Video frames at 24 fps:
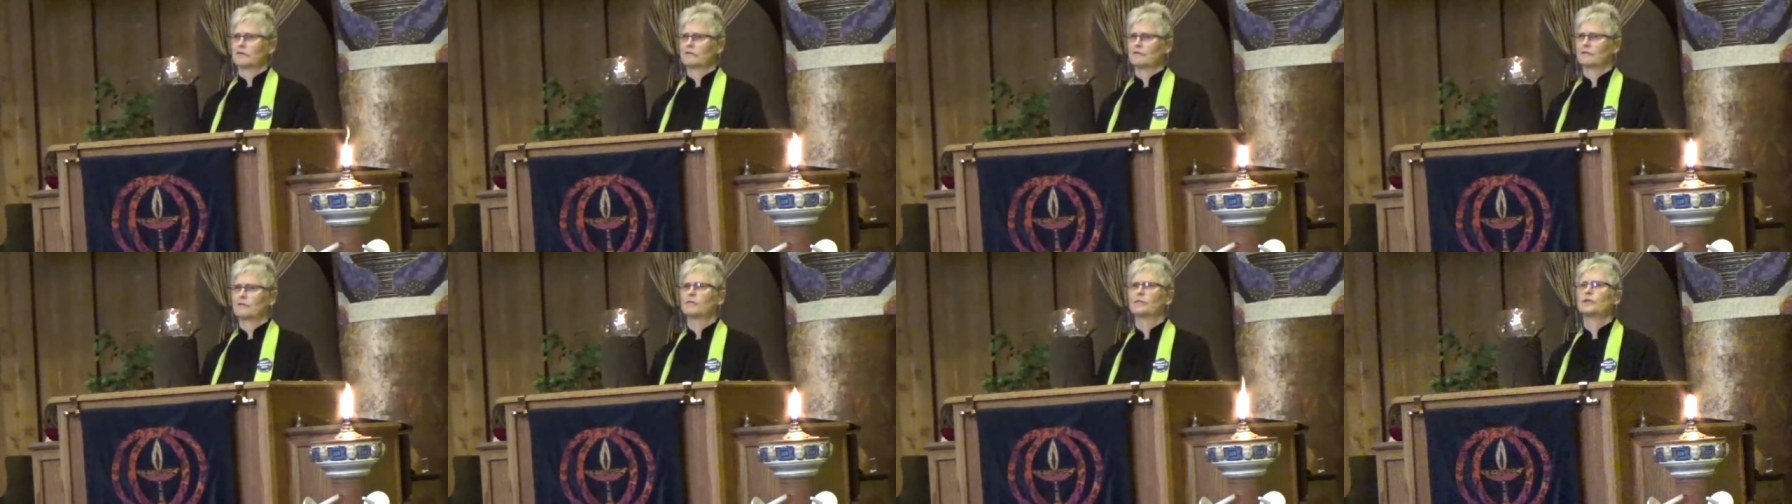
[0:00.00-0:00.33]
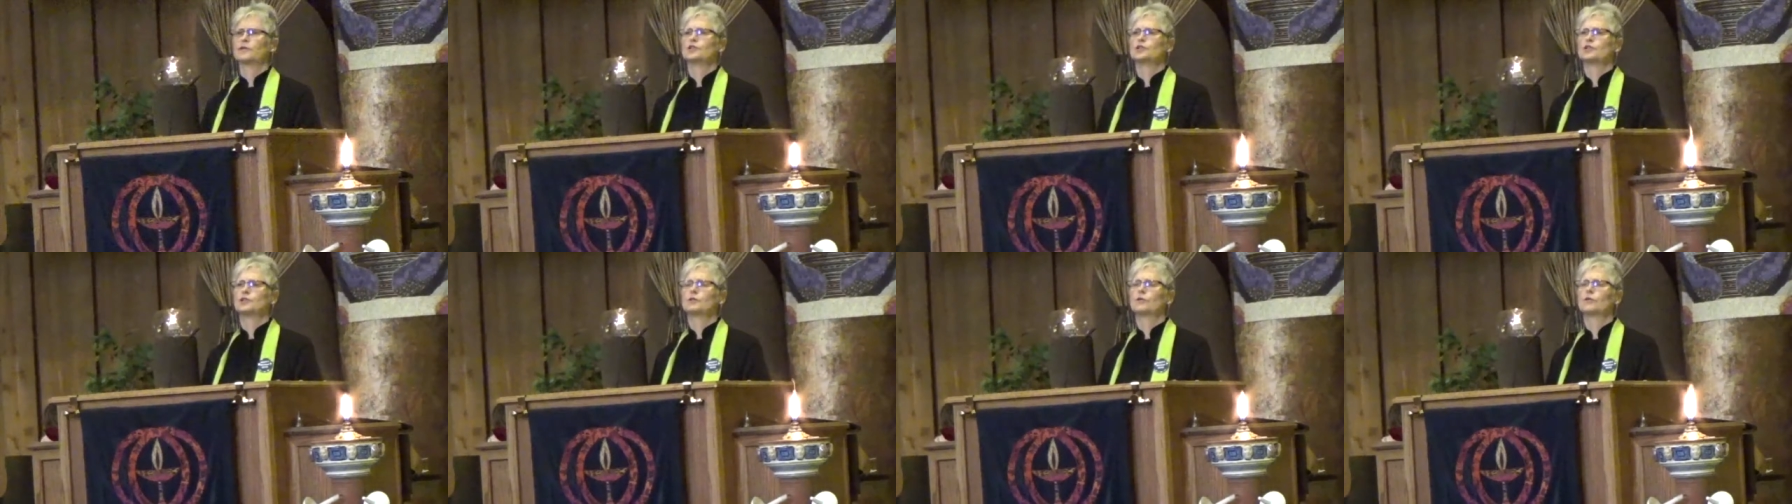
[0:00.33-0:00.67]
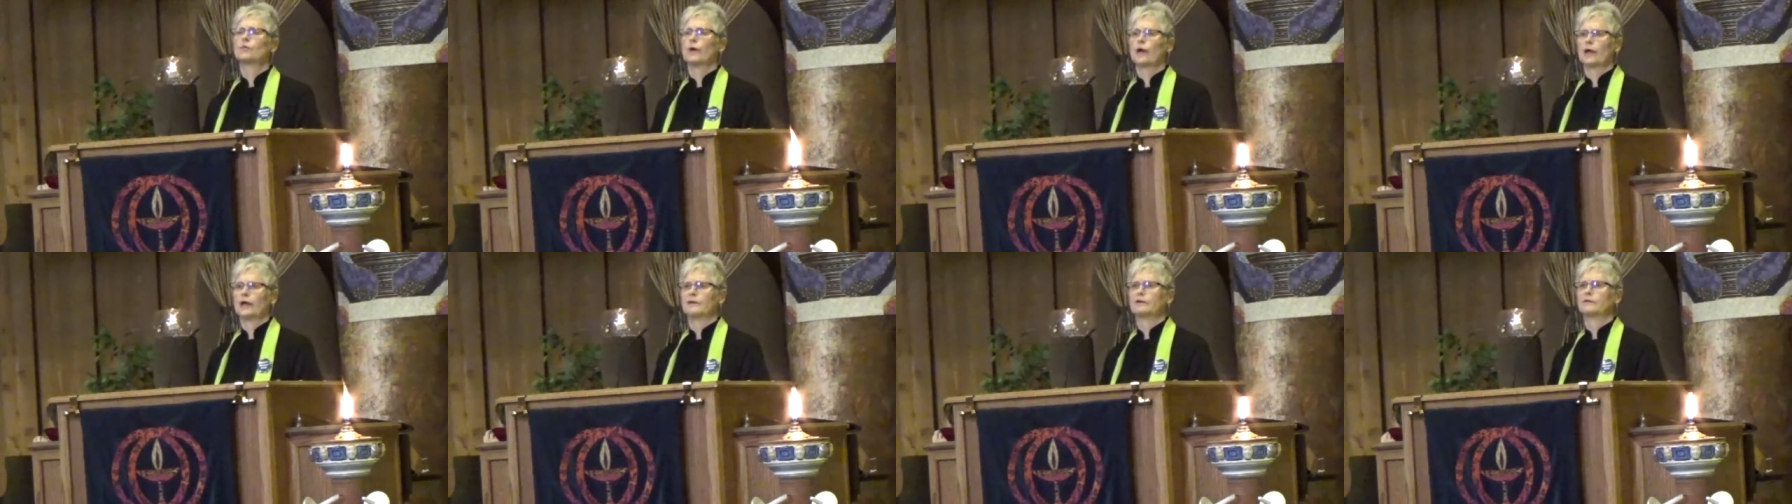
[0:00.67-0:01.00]
from the sheer
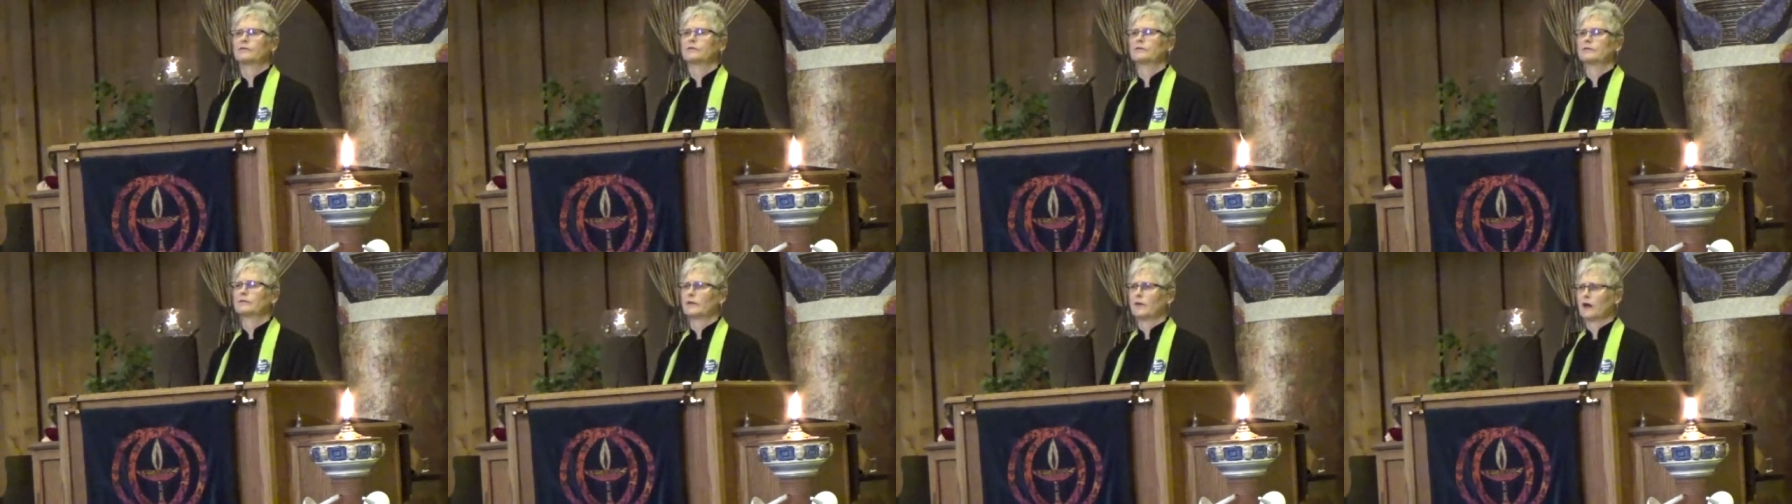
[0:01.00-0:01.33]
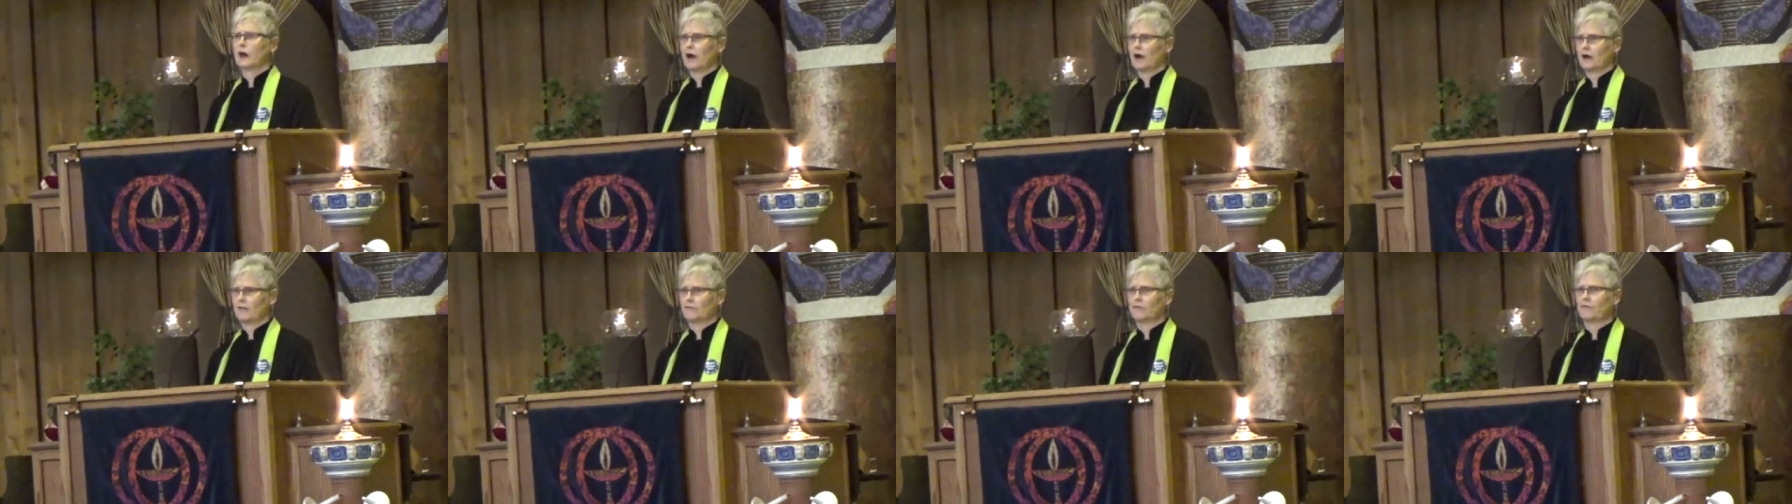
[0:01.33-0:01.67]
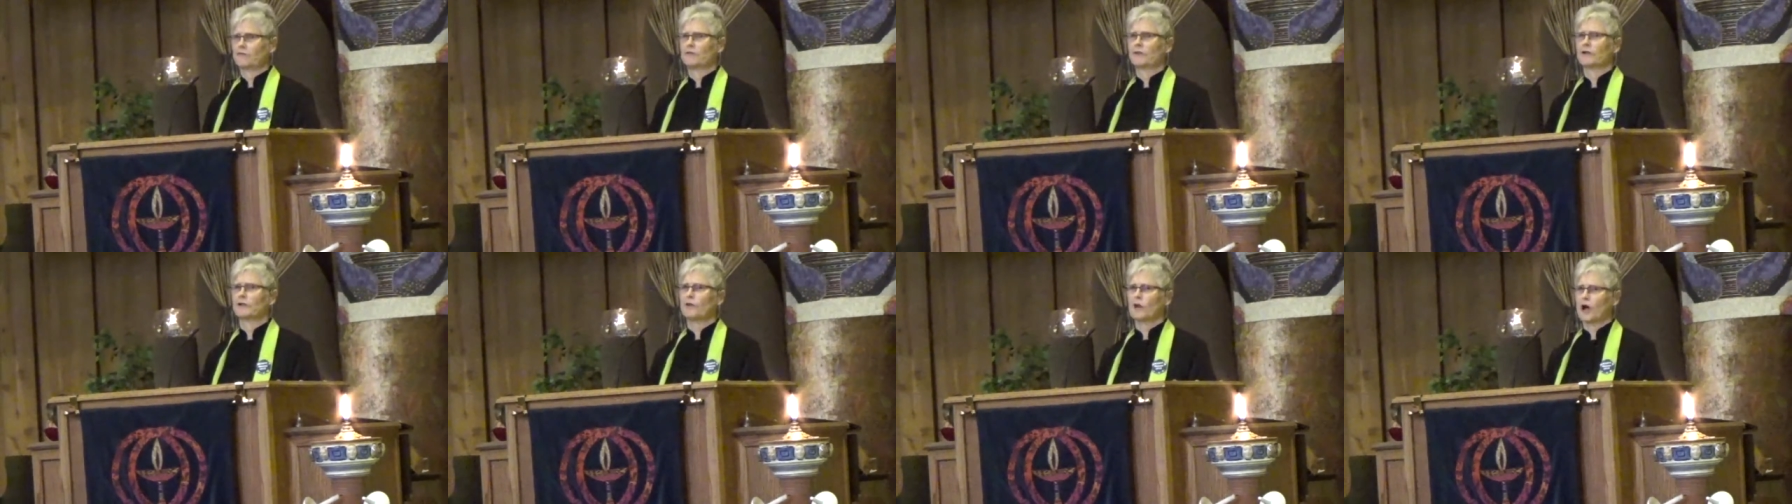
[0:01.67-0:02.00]
weight of
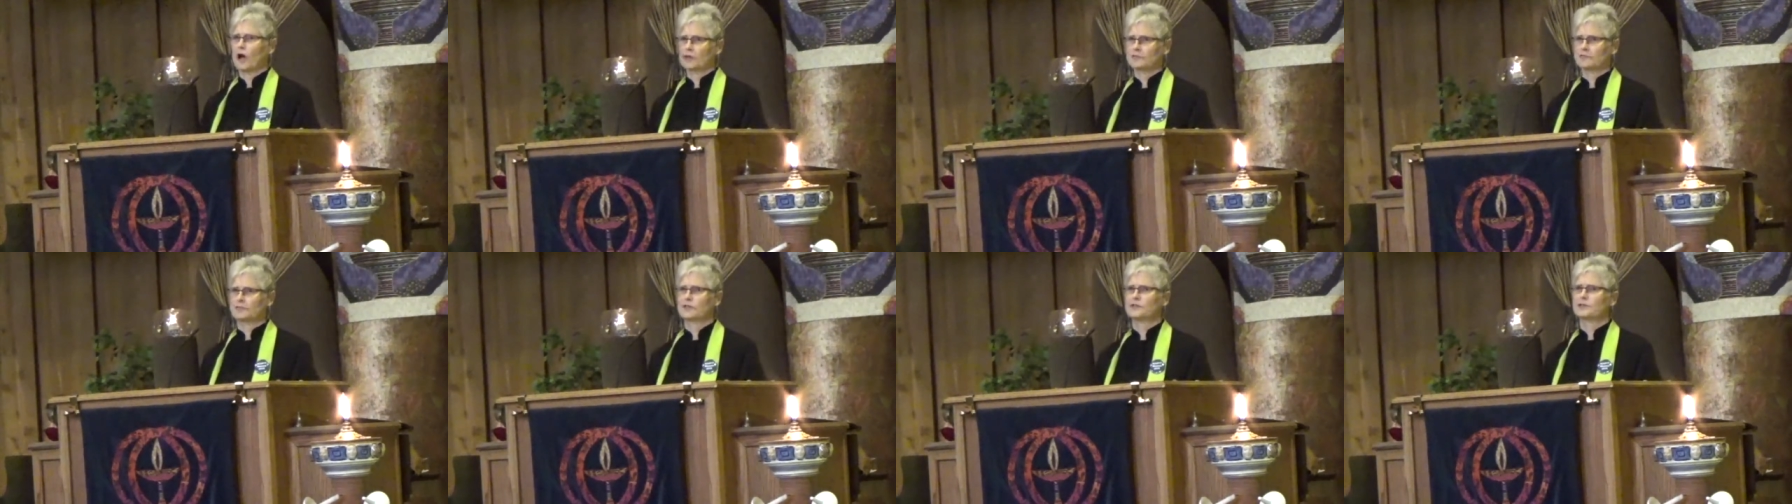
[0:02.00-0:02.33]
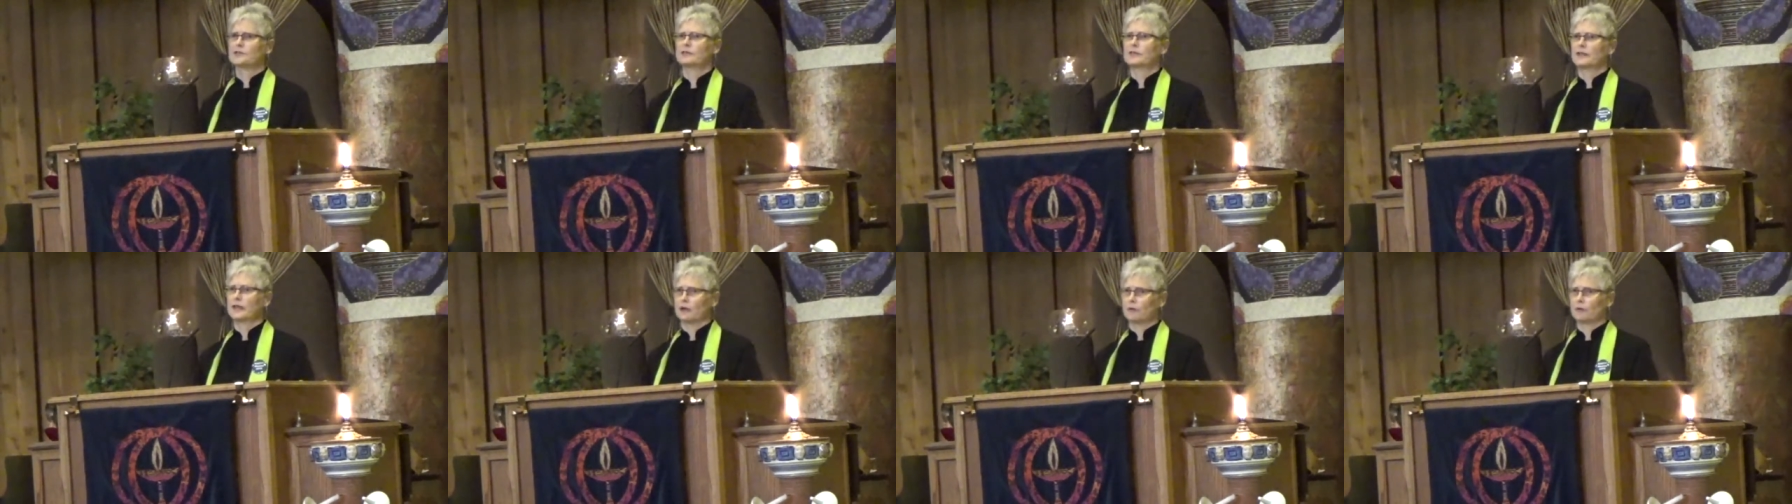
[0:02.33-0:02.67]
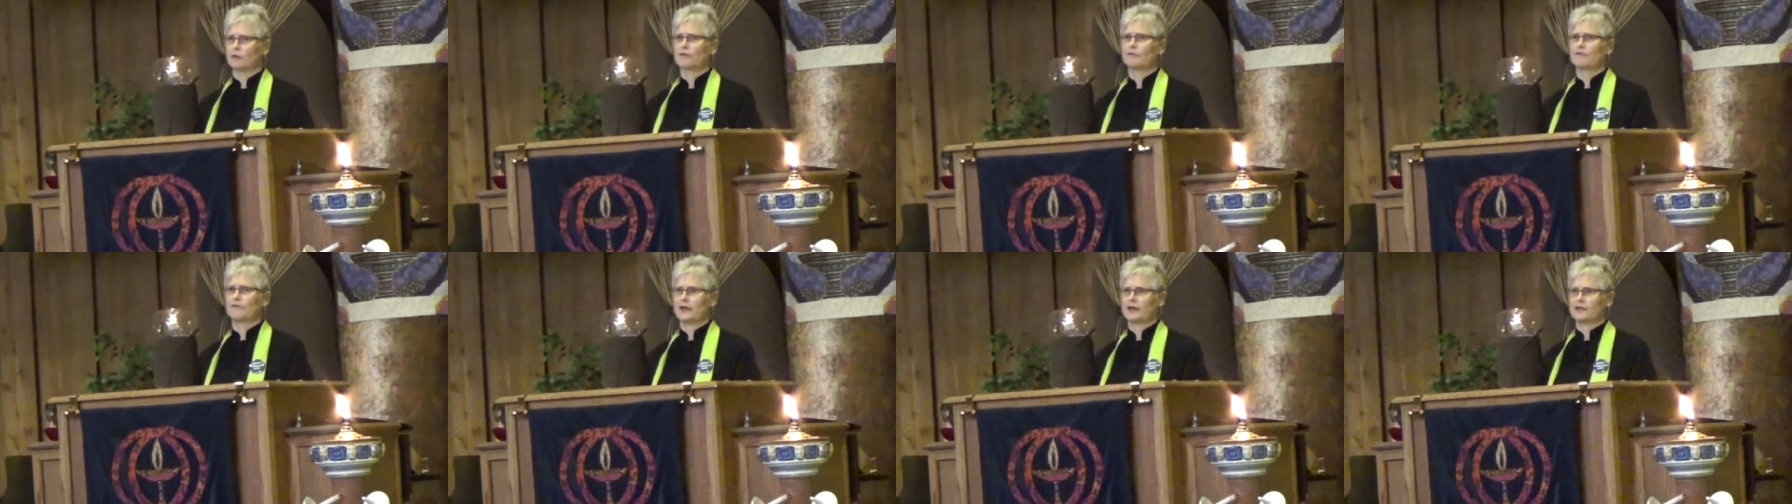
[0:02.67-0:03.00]
the losses that
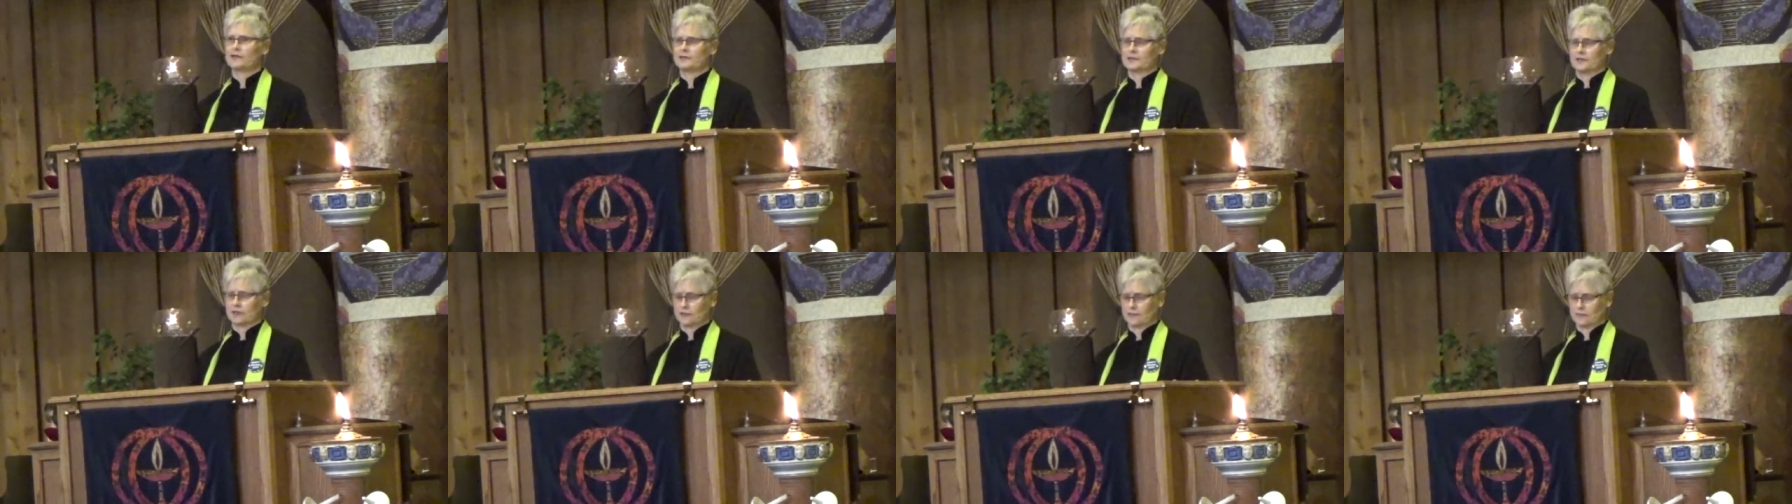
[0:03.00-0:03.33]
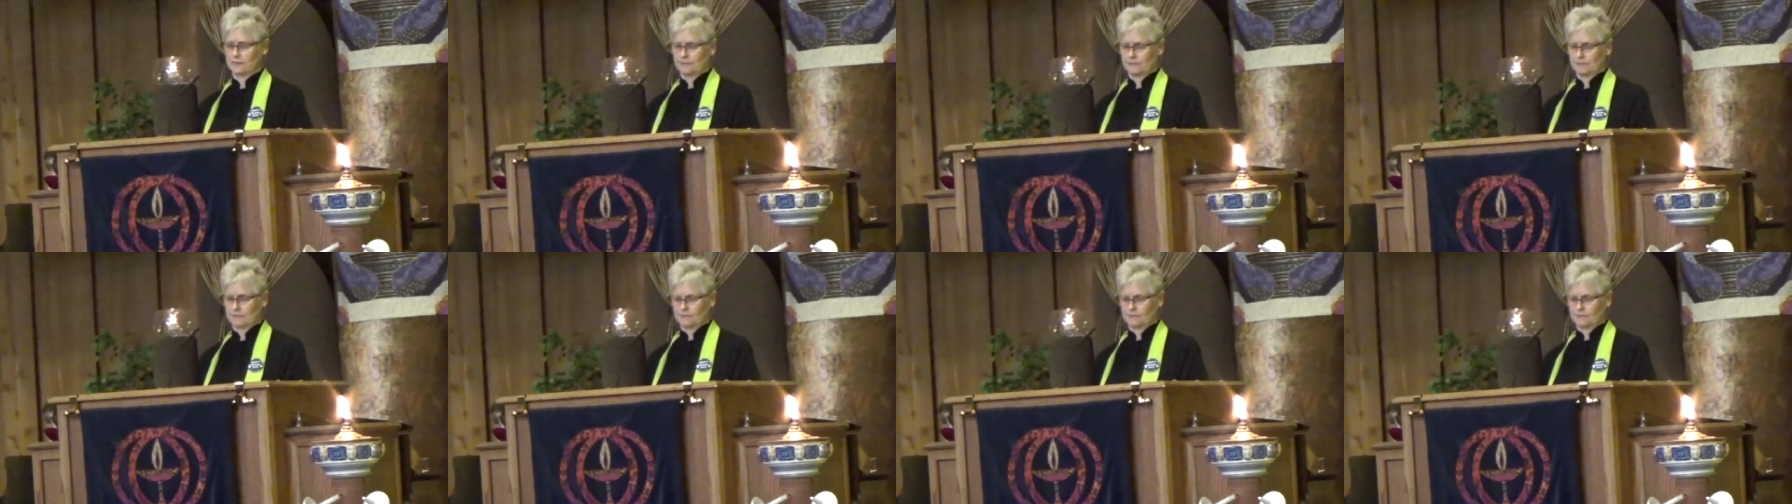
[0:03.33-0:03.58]
we're facing.